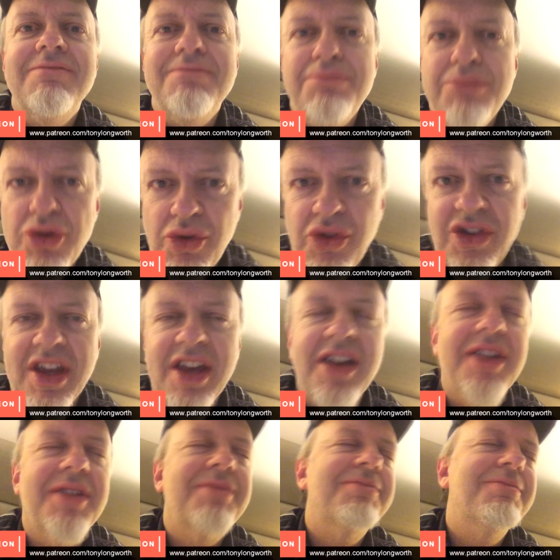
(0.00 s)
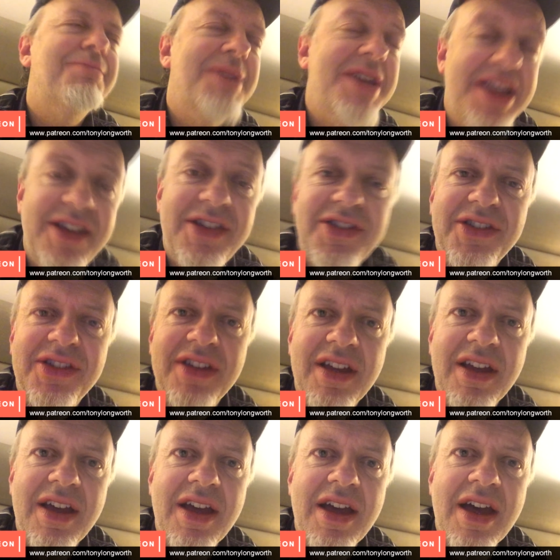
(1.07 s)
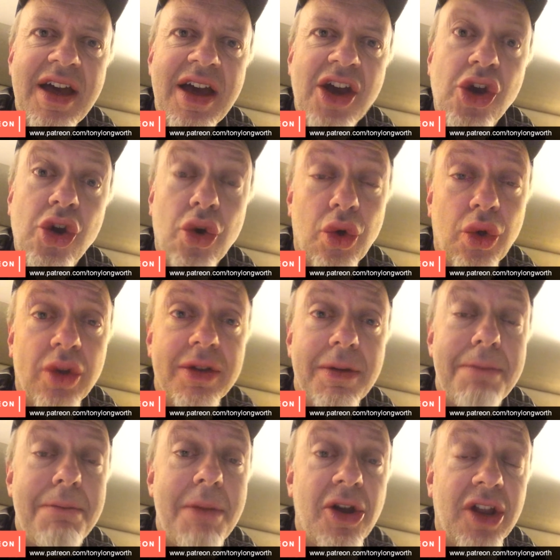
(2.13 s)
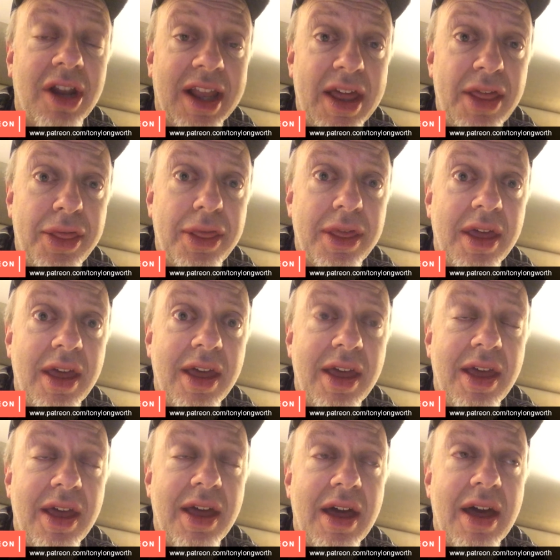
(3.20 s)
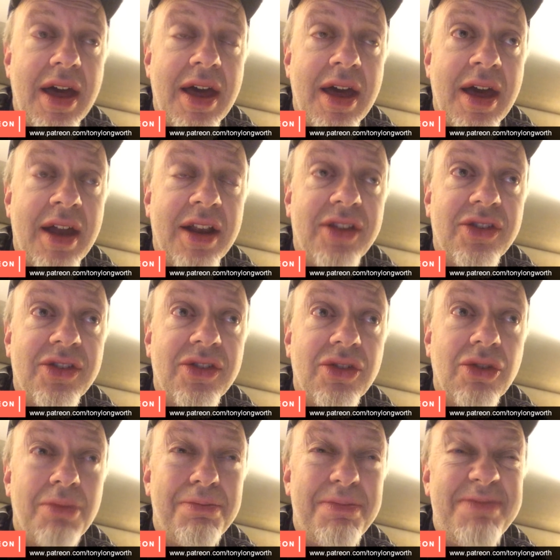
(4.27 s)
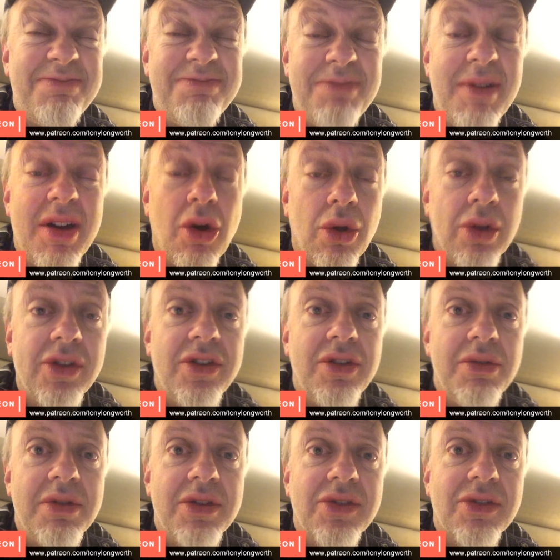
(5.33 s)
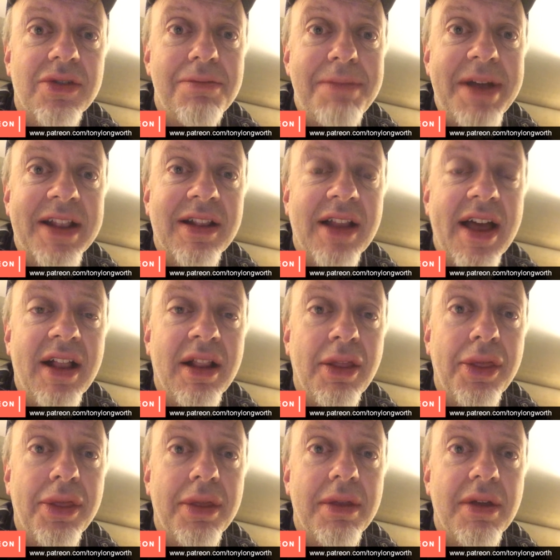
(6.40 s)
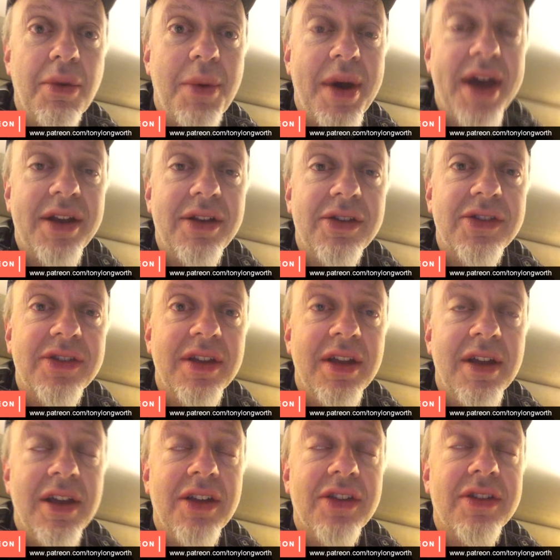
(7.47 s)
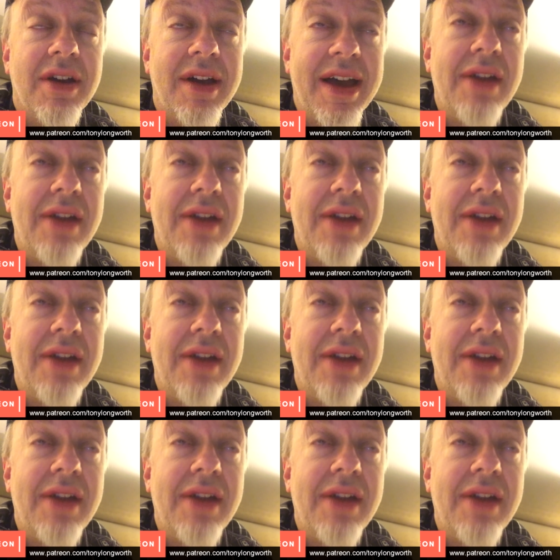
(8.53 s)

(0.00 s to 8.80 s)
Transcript: music piece called Monolith, uh, and it's all to do with sort of mental health awareness. So